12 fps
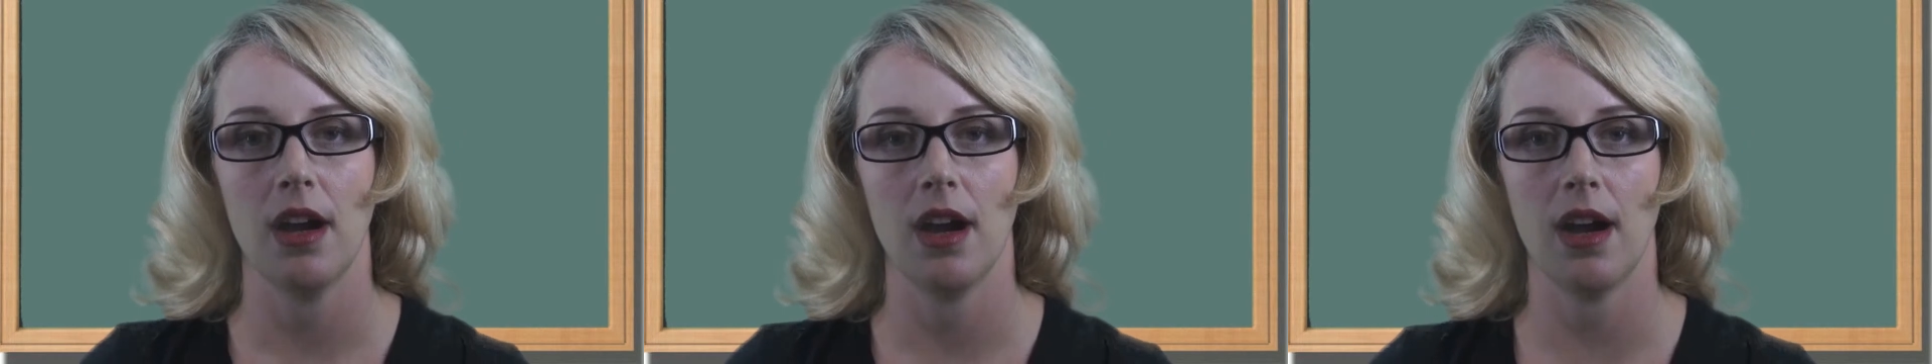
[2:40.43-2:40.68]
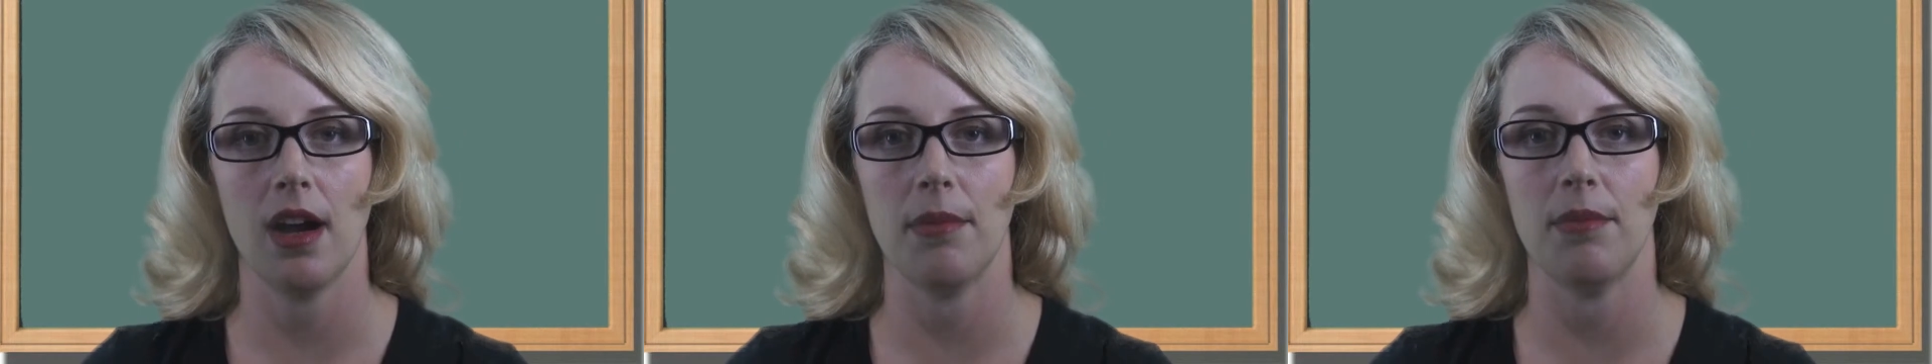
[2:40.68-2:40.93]

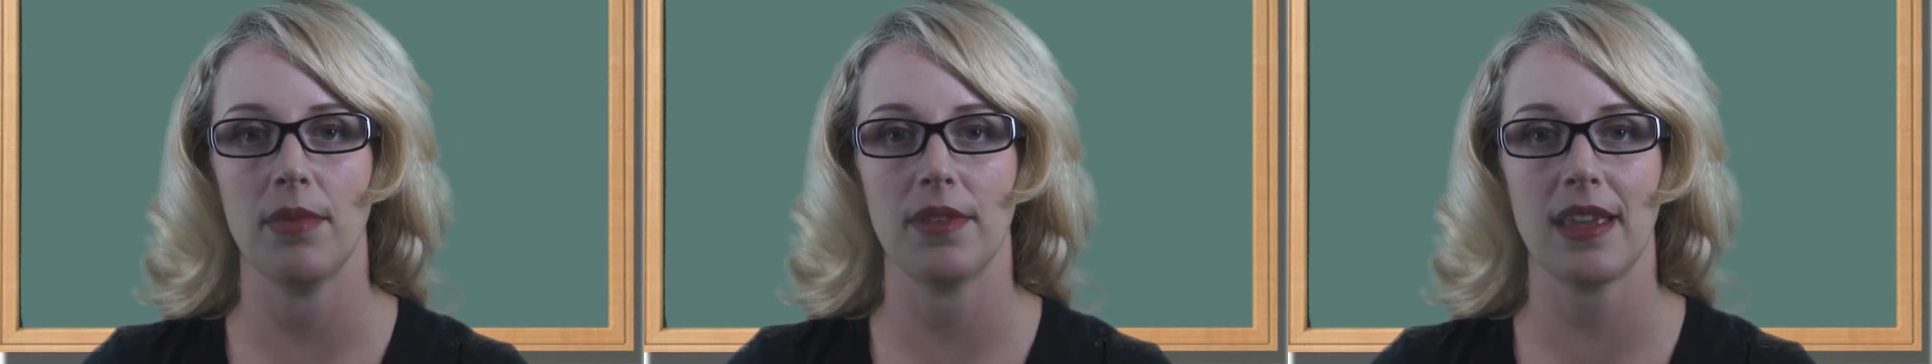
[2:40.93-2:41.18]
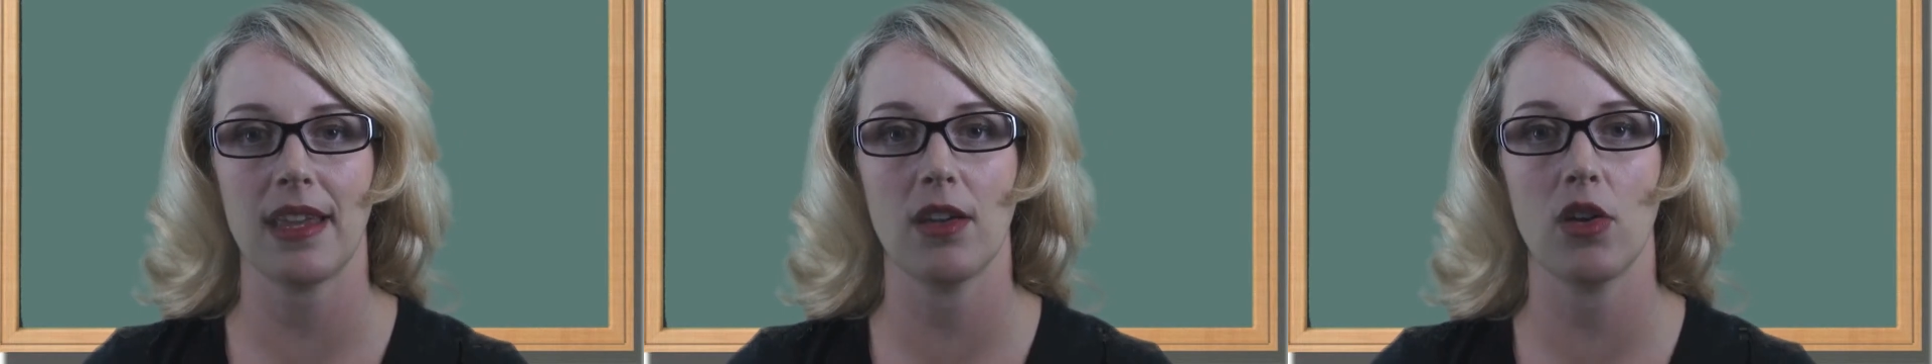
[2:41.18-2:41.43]
um,
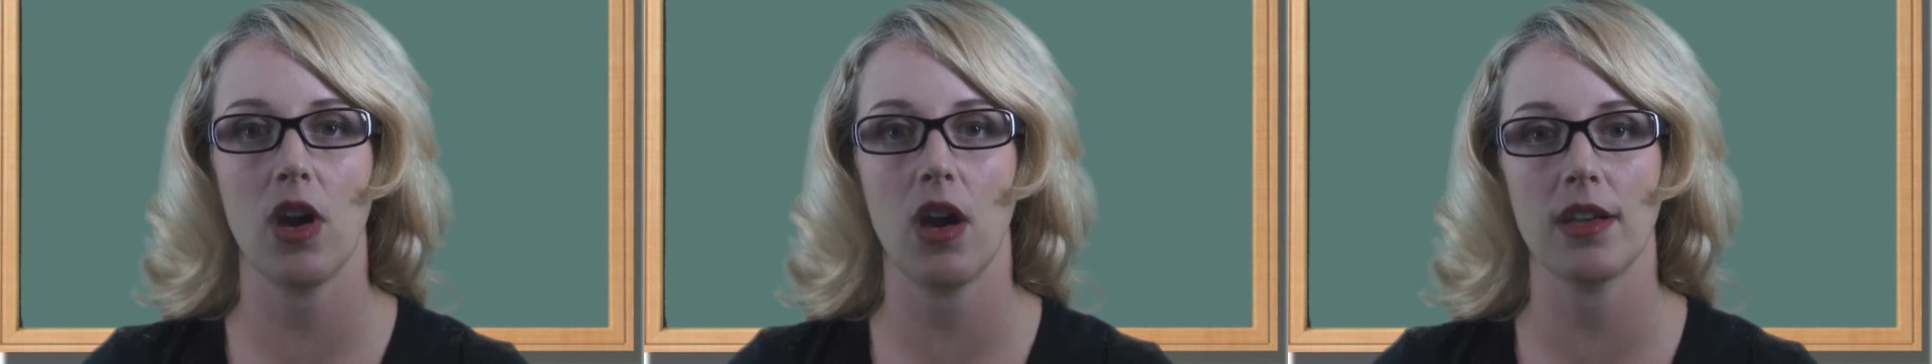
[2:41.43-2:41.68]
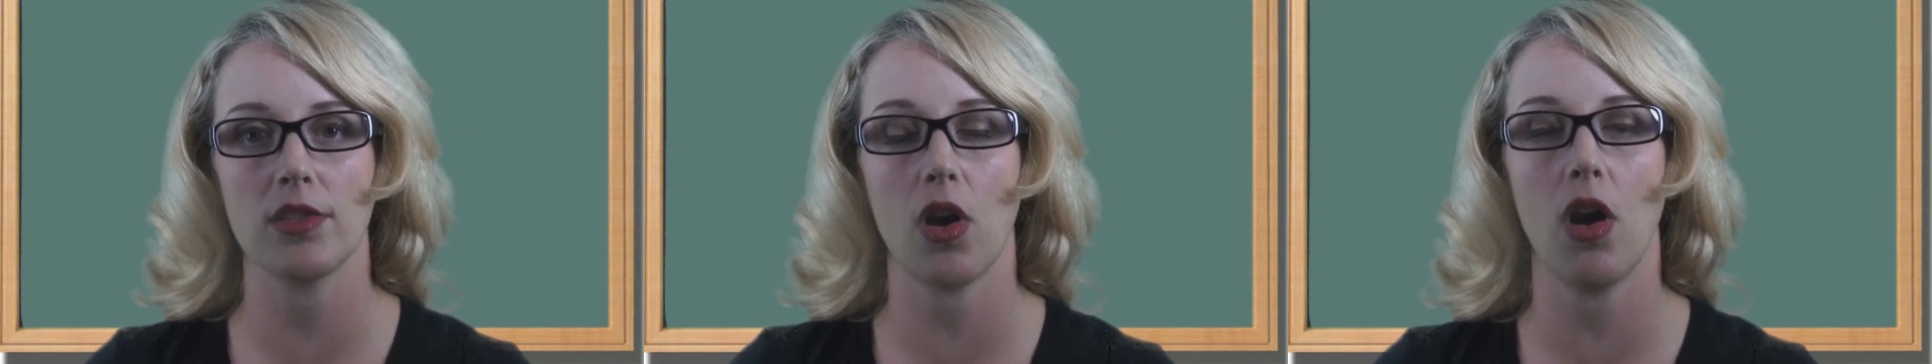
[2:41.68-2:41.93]
they can
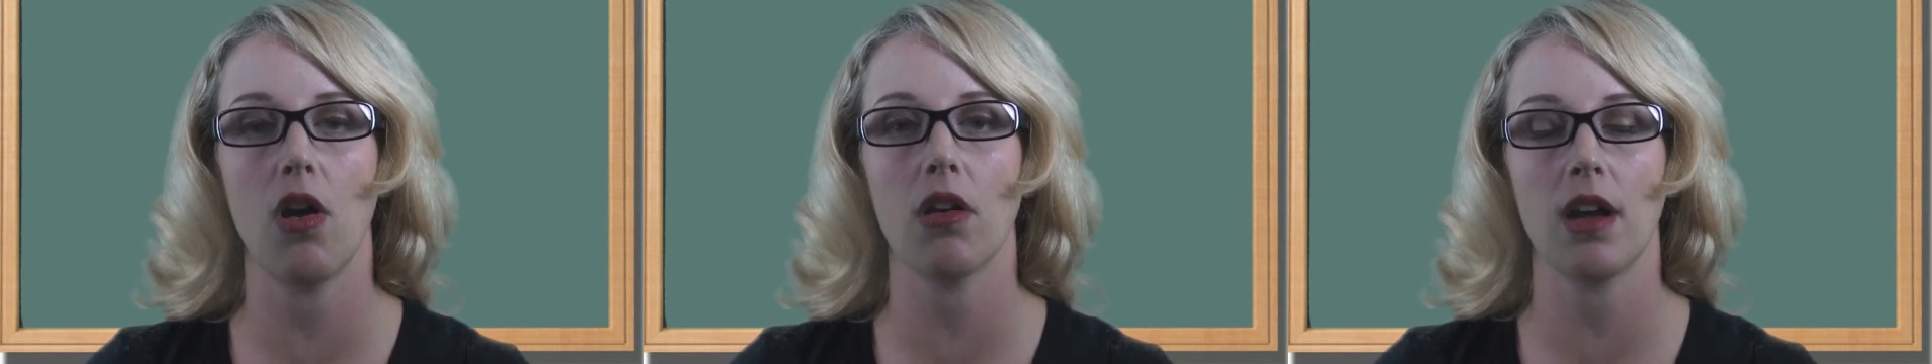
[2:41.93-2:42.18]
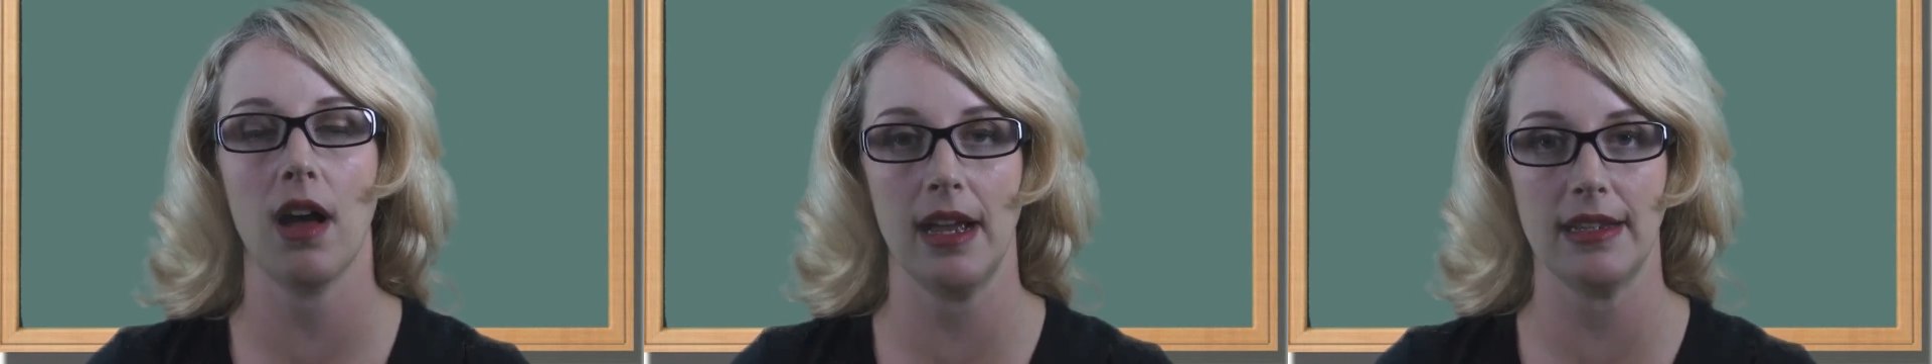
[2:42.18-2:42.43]
cause
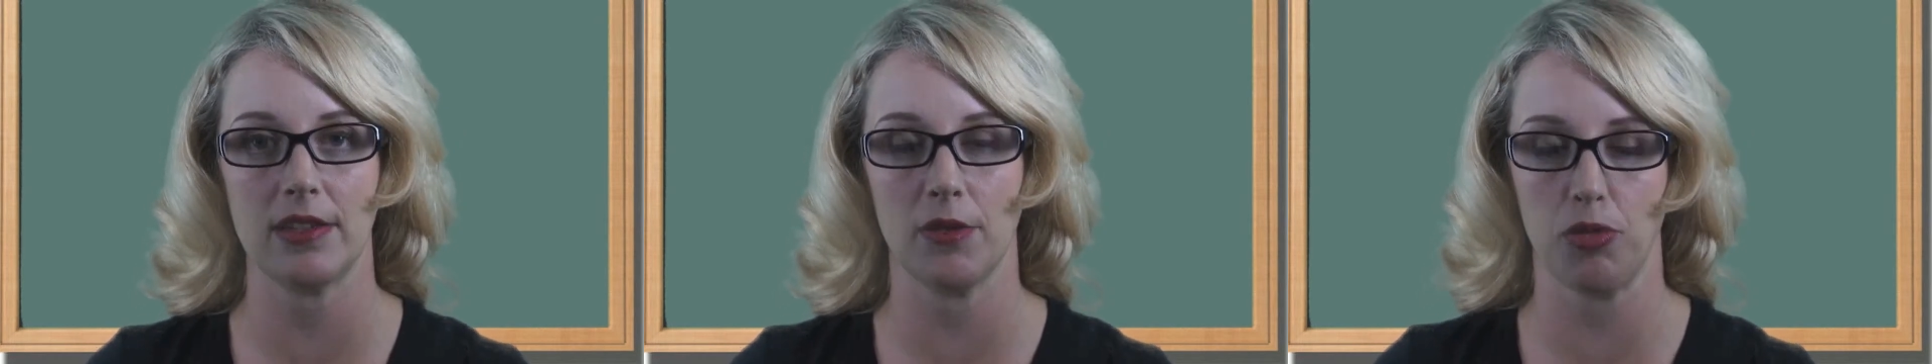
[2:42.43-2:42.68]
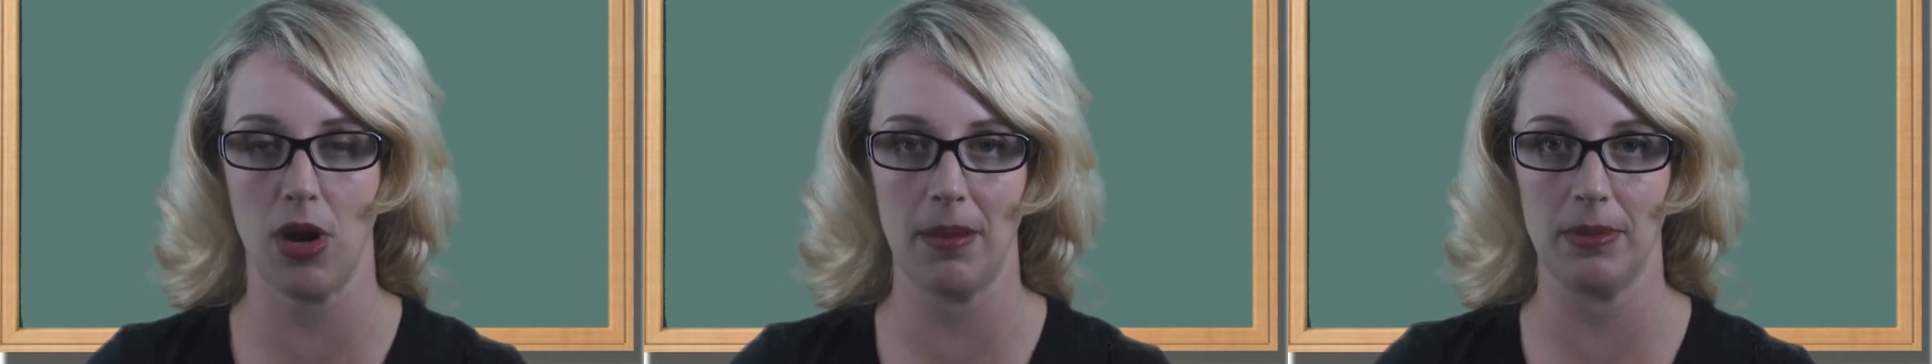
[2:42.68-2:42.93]
all kinds
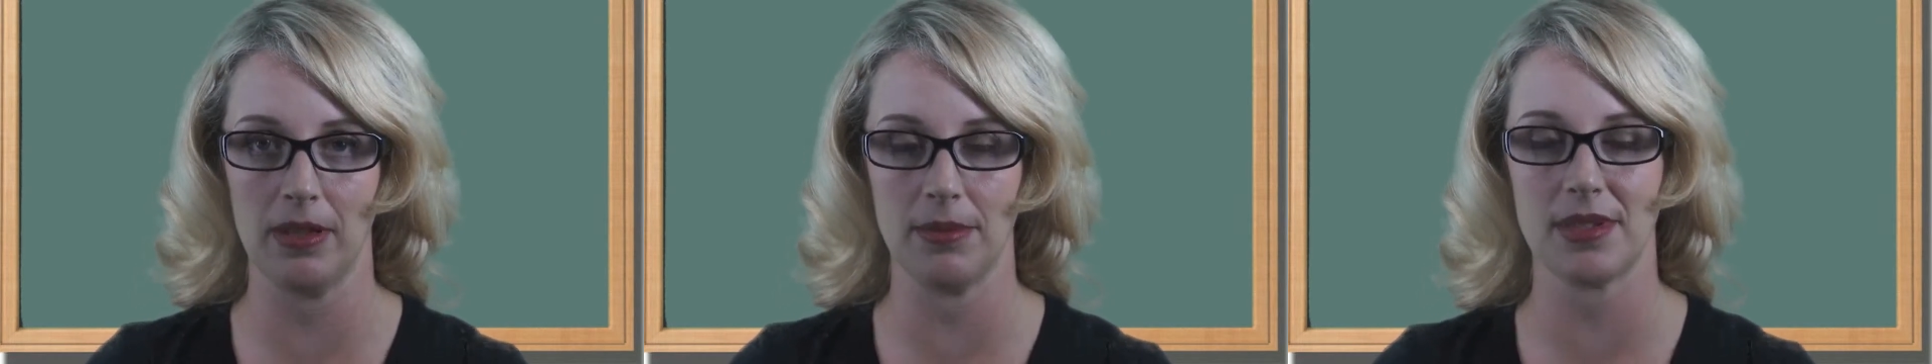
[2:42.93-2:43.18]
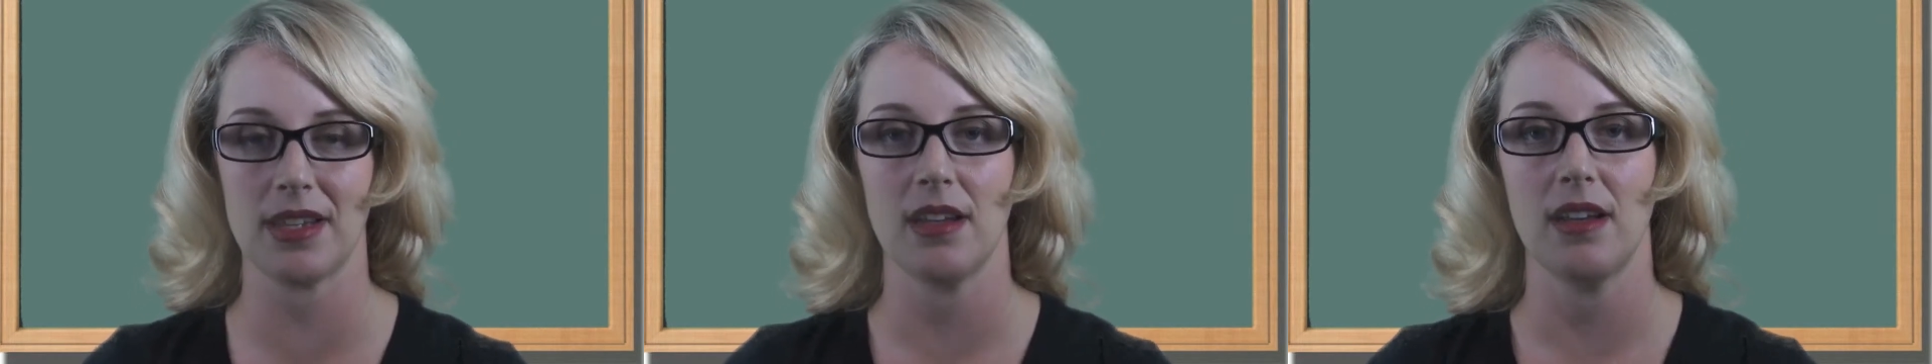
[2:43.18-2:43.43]
of
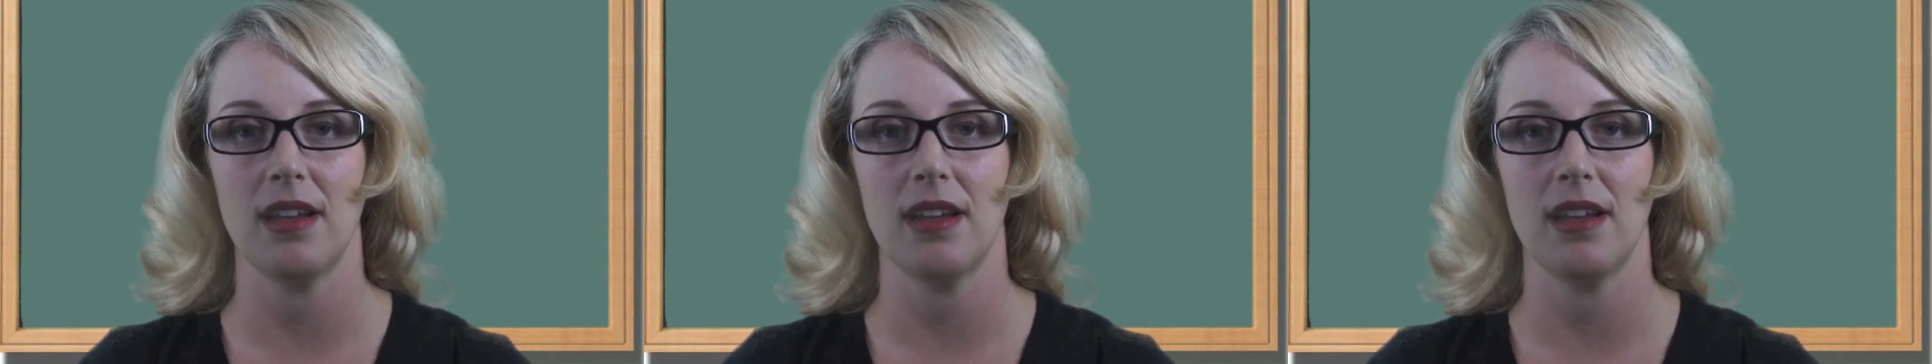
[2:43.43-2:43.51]
problems.